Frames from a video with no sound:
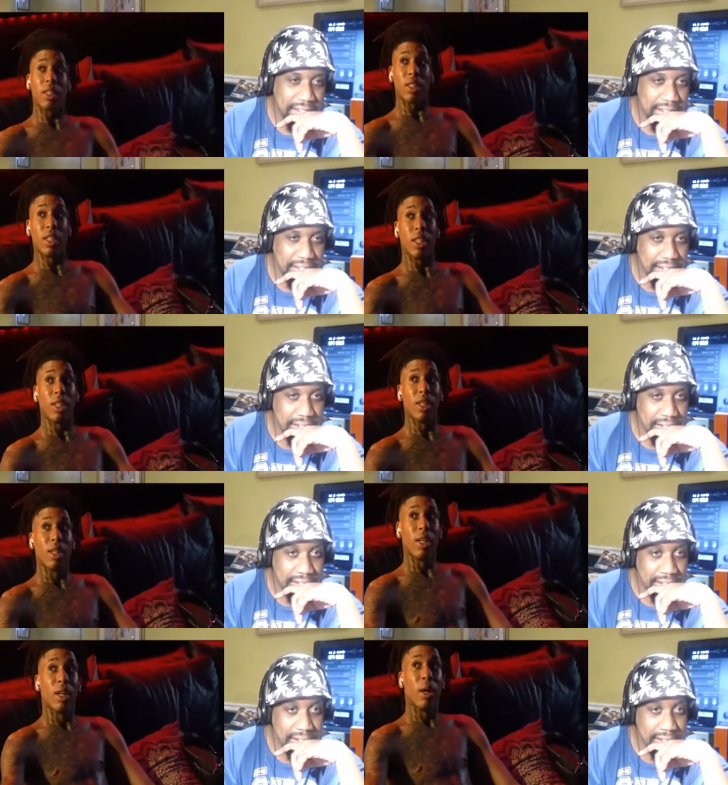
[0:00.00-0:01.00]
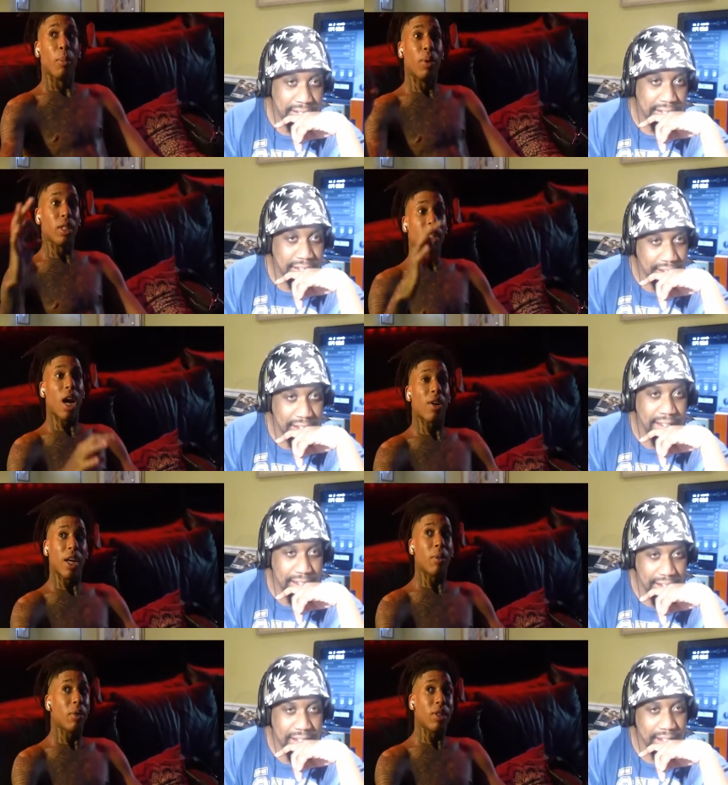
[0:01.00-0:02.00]
Speaker 1: the city. Yeah, yeah, yeah. Yeah,
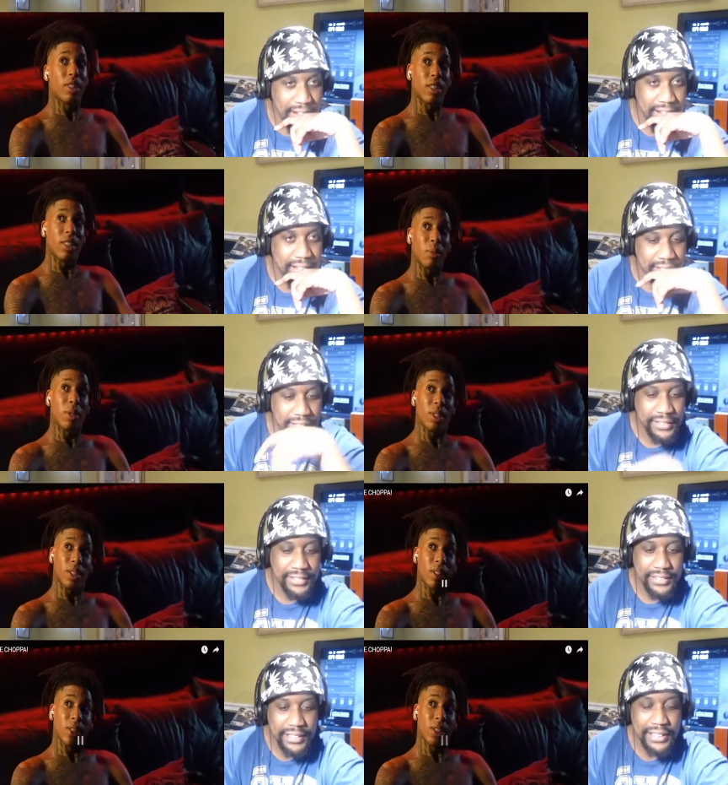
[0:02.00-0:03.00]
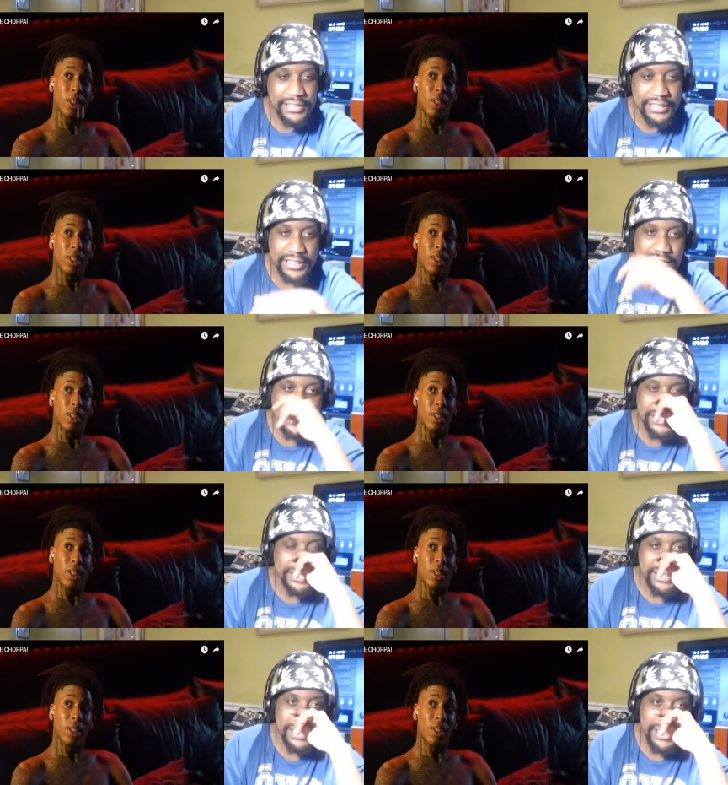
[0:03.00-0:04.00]
yeah. yeah the city the
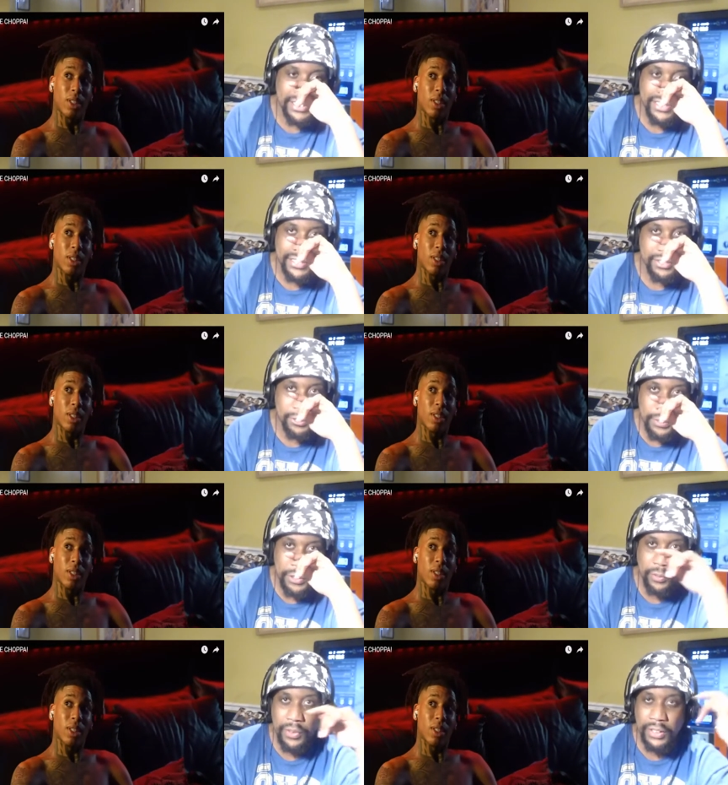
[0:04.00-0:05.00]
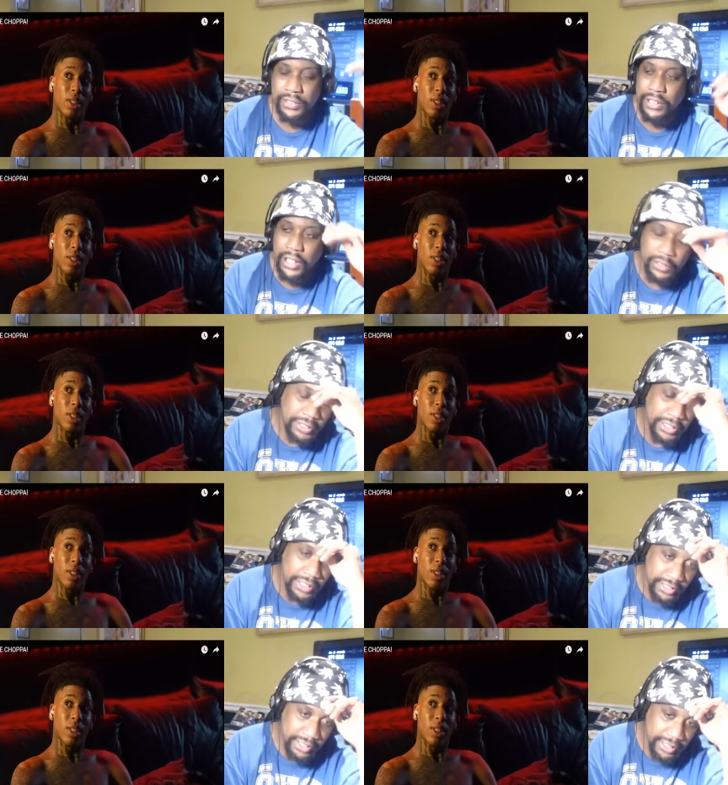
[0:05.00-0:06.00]
city be run down on
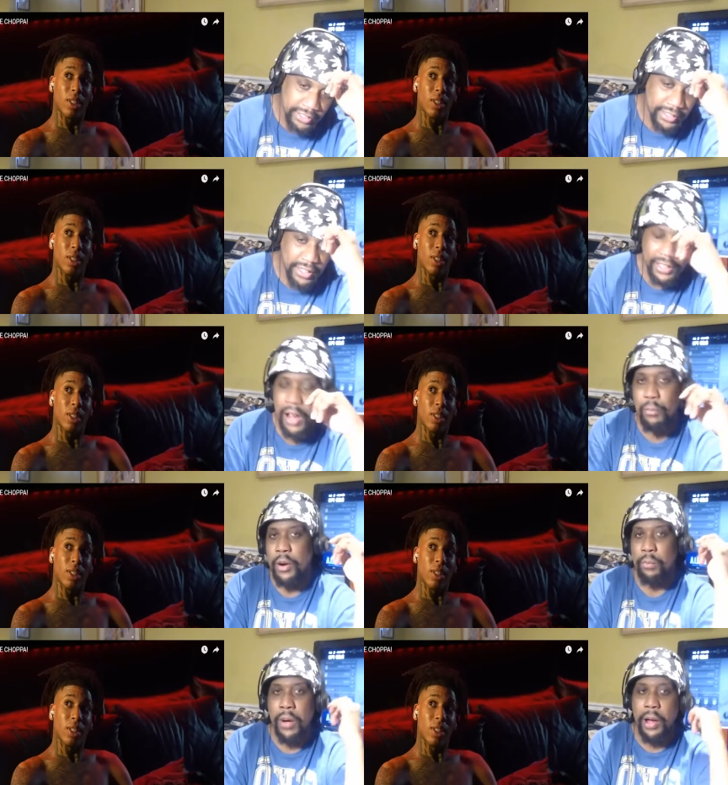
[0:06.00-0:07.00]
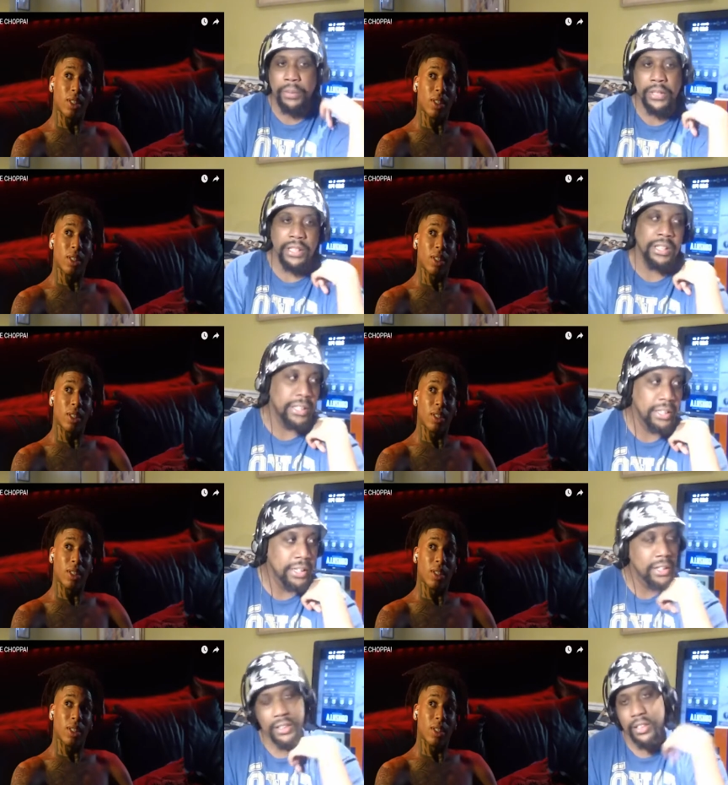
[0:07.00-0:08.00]
a, a lot more populated.
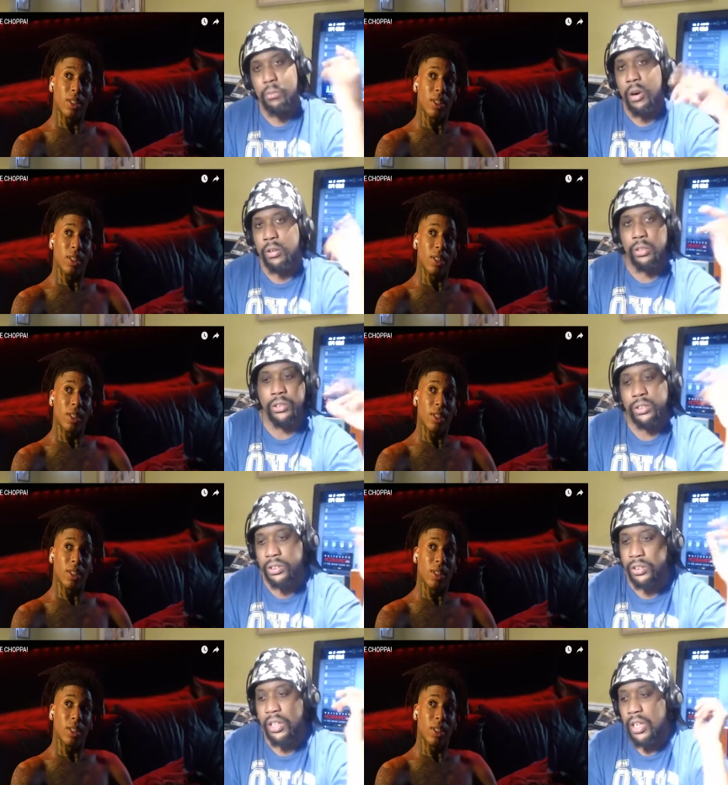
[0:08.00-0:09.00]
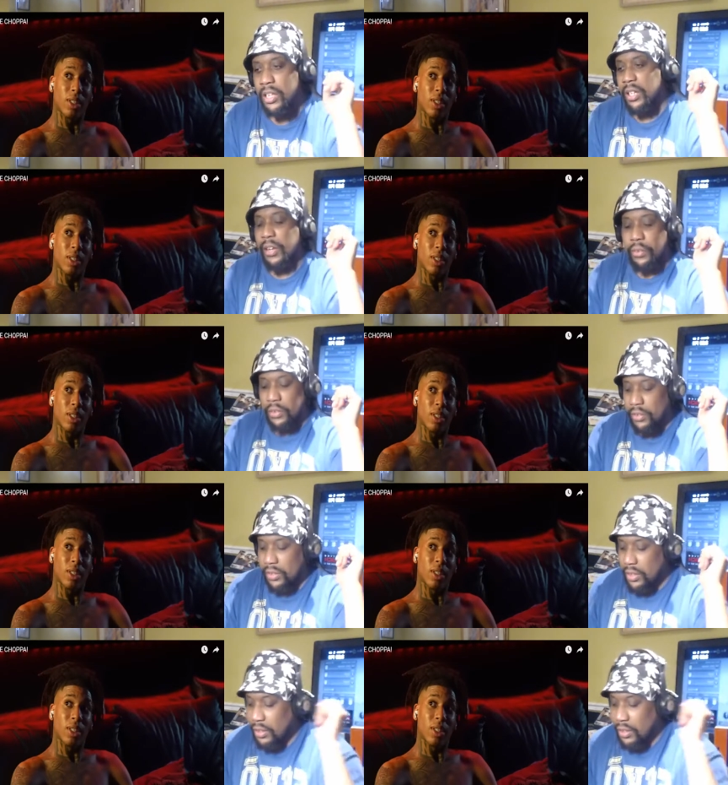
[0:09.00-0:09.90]
In the boroughs, that's where you see